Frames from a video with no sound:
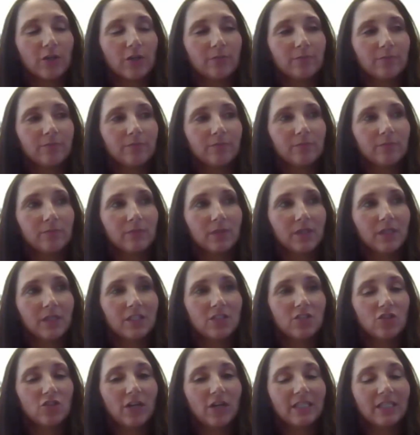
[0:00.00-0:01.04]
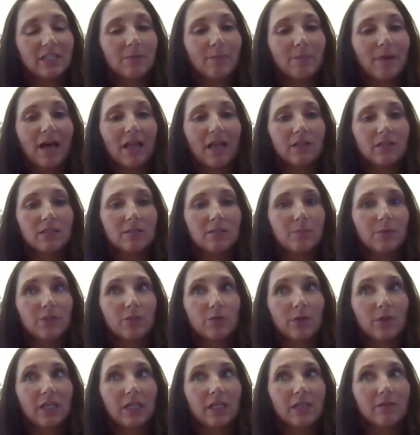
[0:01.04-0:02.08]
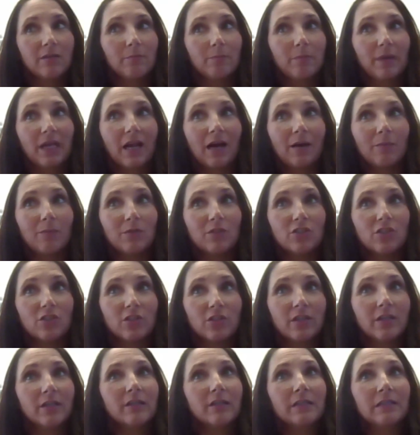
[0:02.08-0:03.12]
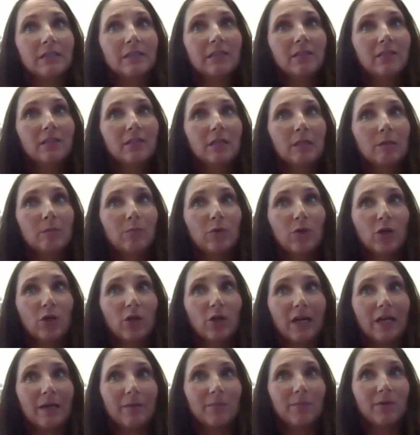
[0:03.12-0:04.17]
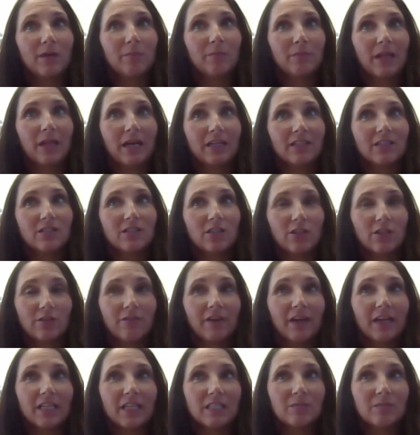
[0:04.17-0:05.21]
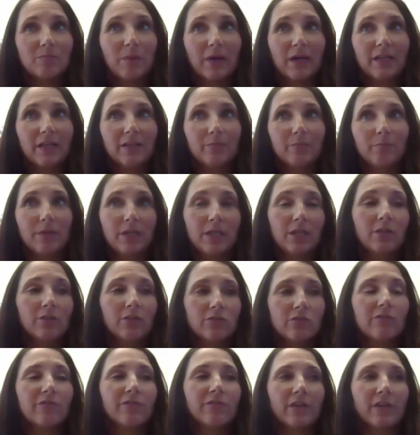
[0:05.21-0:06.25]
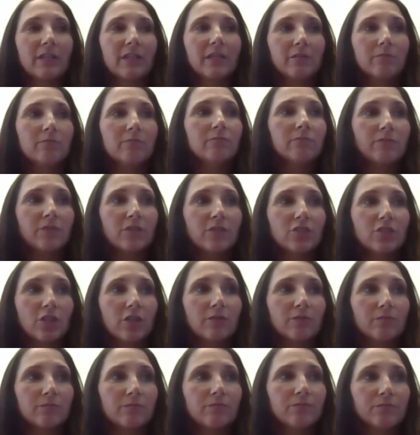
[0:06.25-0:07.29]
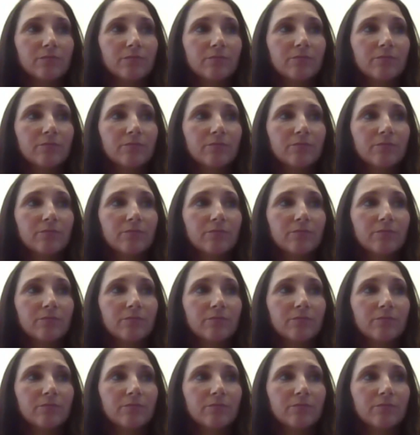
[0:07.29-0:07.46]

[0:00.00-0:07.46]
sure. It strikes a balance between being able to program complex surveys, but being user friendly, for sure.